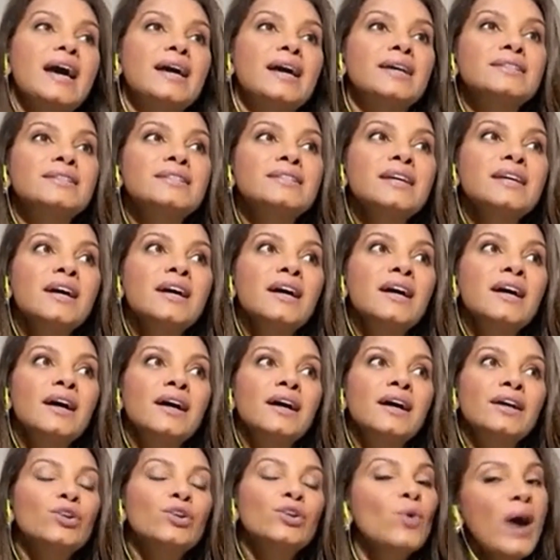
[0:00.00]
And
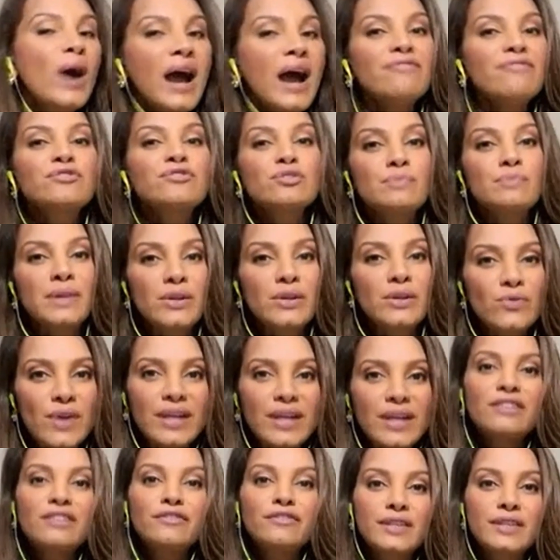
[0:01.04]
you have to be
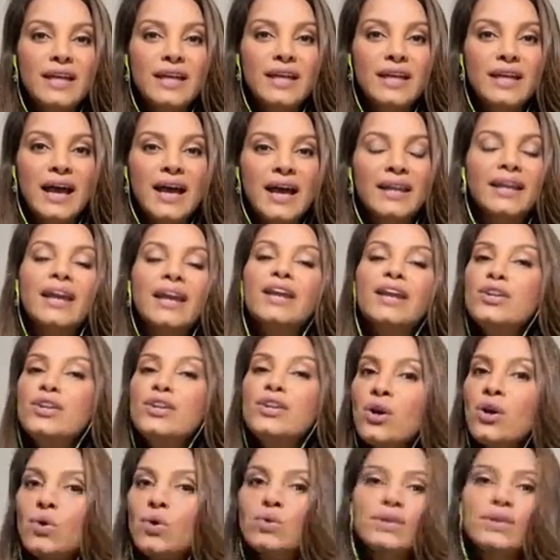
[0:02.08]
ready for that
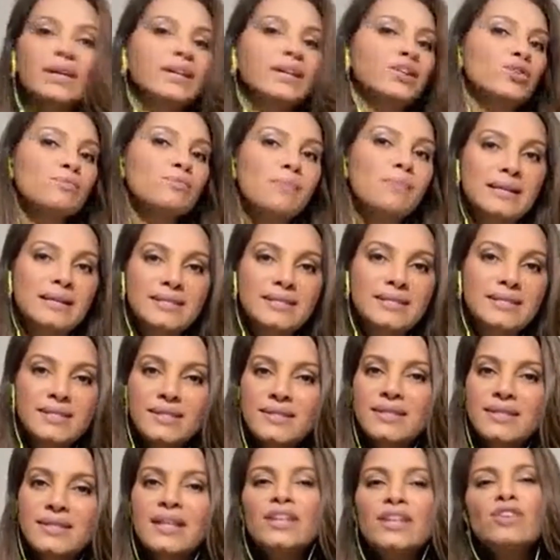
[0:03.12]
and know that you might
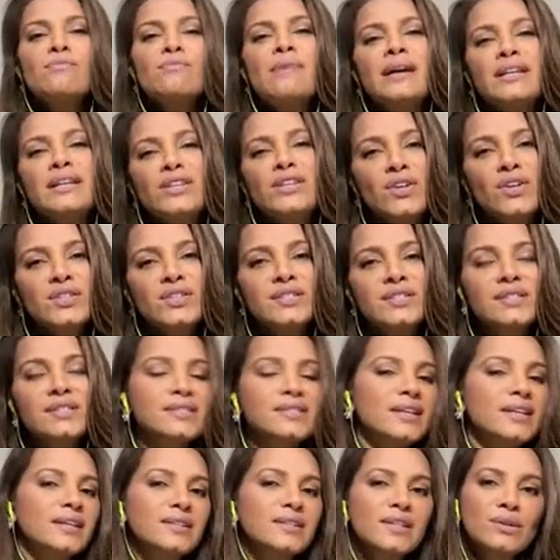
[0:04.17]
succeed, you might not
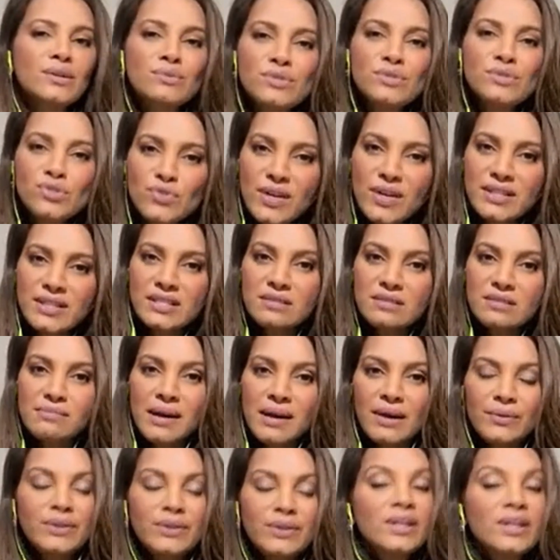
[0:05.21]
succeed. Don't stress
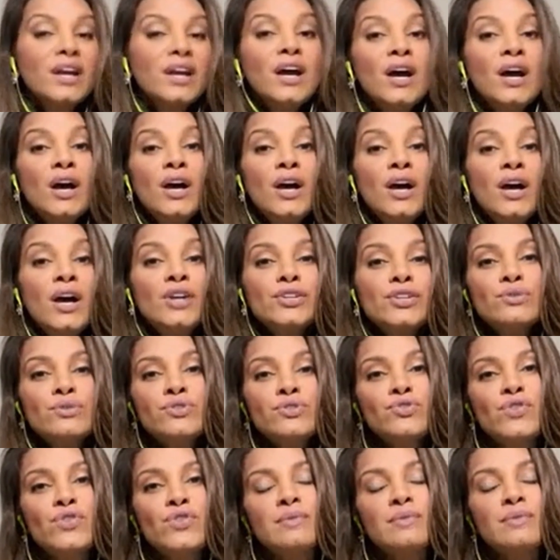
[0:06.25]
about it.
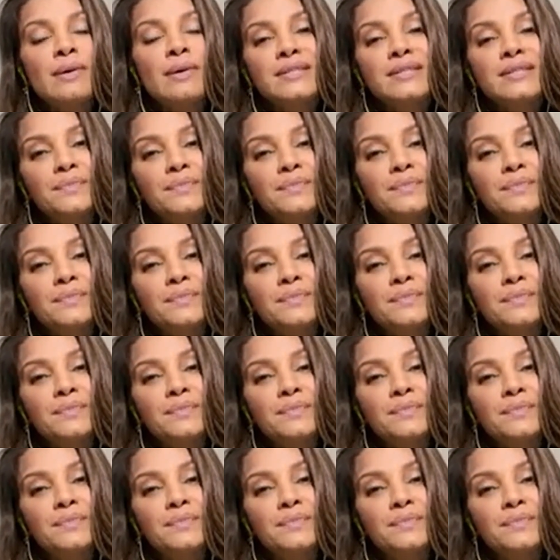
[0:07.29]
Don't stress